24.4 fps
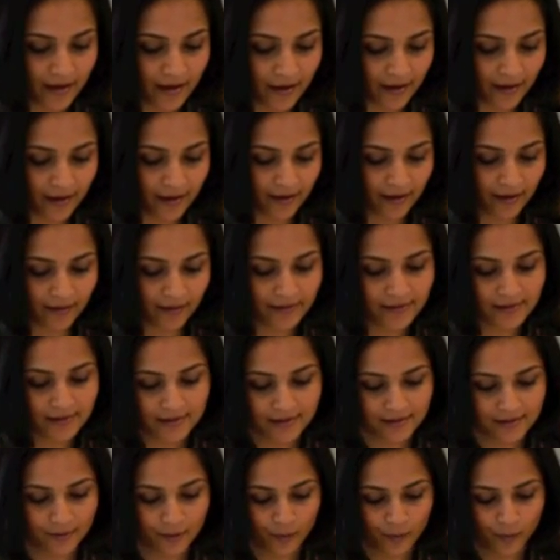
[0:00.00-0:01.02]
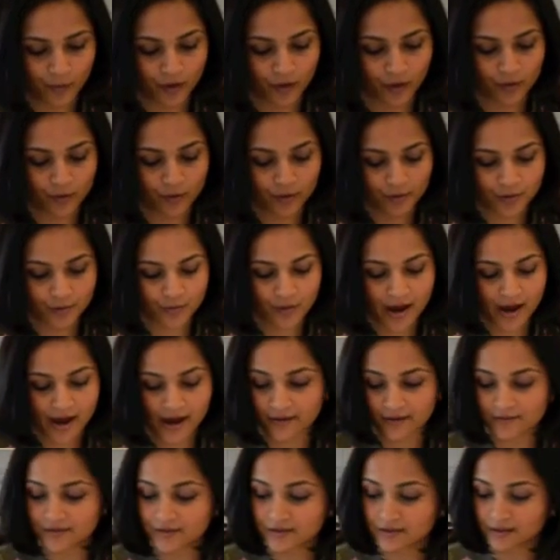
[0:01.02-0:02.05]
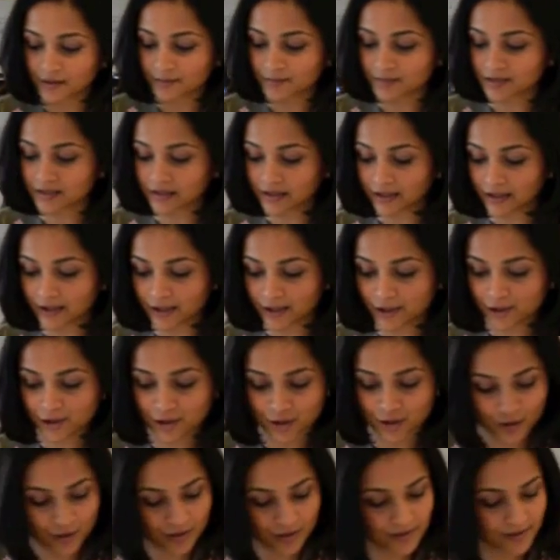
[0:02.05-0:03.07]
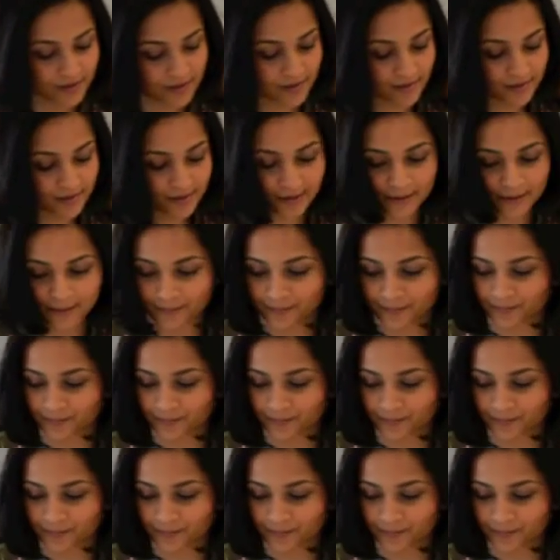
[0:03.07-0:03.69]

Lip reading: And we're going to have some delicious